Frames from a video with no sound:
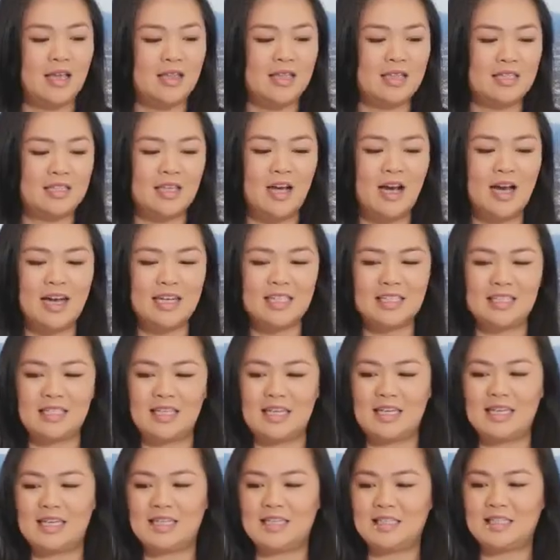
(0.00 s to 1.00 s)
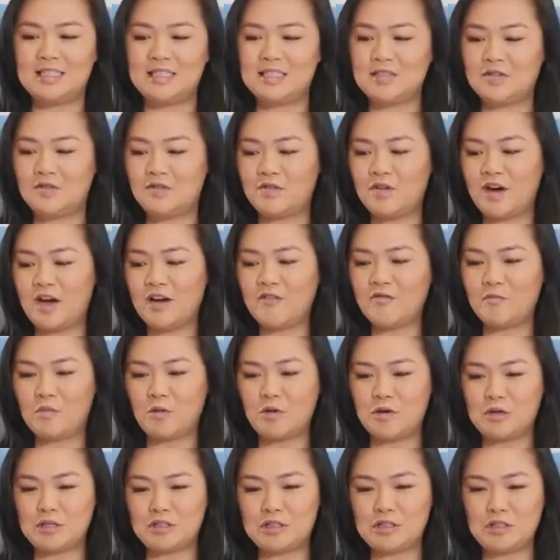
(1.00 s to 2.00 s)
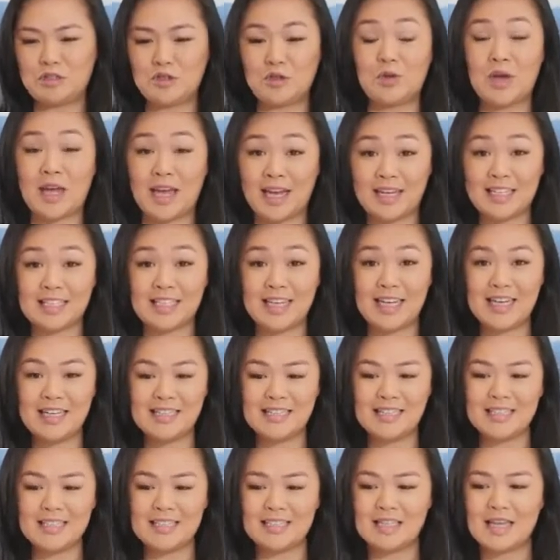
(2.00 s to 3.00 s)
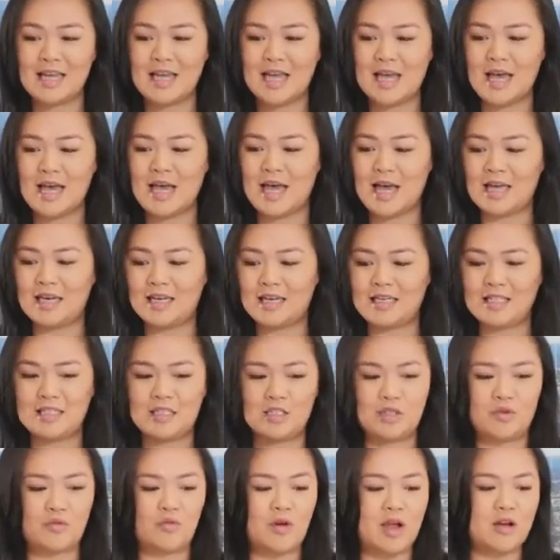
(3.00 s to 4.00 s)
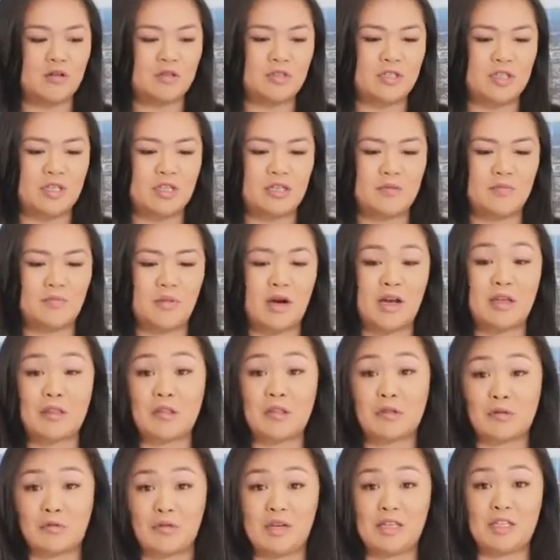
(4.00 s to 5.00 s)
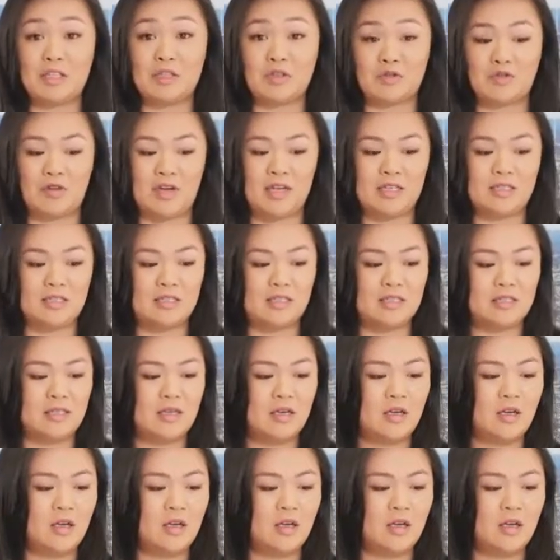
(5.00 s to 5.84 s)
The site is 5.2 hectares and it is surrounded by three streets.